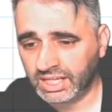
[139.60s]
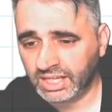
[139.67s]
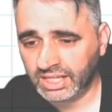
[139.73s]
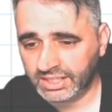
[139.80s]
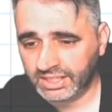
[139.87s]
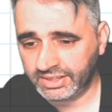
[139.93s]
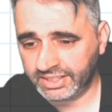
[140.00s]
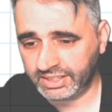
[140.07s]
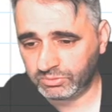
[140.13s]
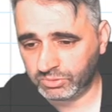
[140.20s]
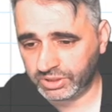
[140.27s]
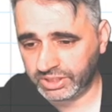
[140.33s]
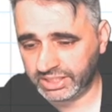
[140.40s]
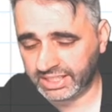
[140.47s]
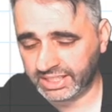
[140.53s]
Then
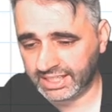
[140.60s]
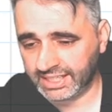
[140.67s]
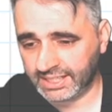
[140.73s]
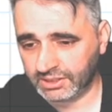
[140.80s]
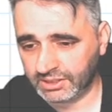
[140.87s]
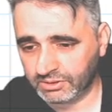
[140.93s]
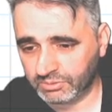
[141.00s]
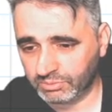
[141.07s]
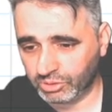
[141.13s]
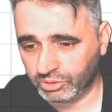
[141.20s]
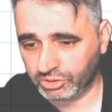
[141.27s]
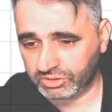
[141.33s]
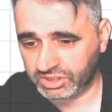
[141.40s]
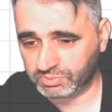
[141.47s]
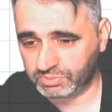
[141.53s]
we broke
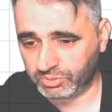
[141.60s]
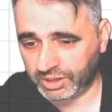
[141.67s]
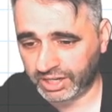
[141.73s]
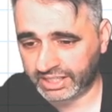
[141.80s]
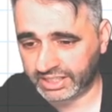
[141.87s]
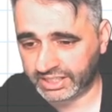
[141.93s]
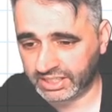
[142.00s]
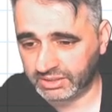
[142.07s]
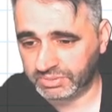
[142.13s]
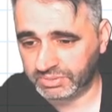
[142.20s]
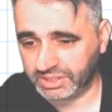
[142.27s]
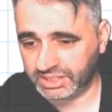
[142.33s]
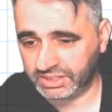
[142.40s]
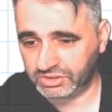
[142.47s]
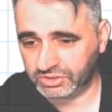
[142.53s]
this bracket up
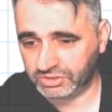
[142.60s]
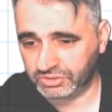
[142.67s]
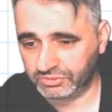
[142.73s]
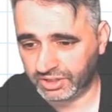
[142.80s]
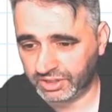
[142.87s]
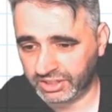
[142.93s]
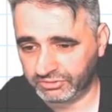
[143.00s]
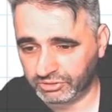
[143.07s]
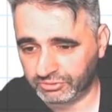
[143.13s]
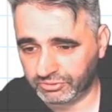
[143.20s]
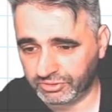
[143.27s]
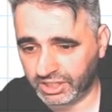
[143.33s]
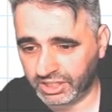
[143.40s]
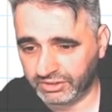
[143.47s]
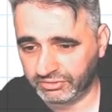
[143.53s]
into 5 on
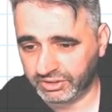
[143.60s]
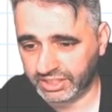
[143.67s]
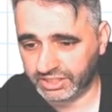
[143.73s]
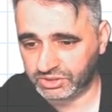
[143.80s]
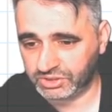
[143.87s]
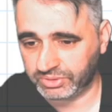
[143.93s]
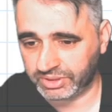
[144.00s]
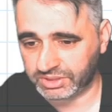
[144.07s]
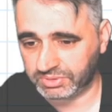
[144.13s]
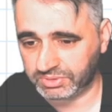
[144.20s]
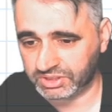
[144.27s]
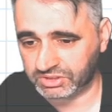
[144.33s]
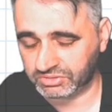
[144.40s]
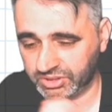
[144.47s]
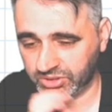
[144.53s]
5 and 2x plus
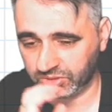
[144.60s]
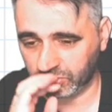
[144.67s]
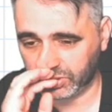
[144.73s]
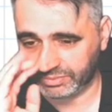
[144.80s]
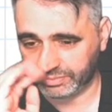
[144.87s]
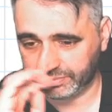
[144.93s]
3 on 1.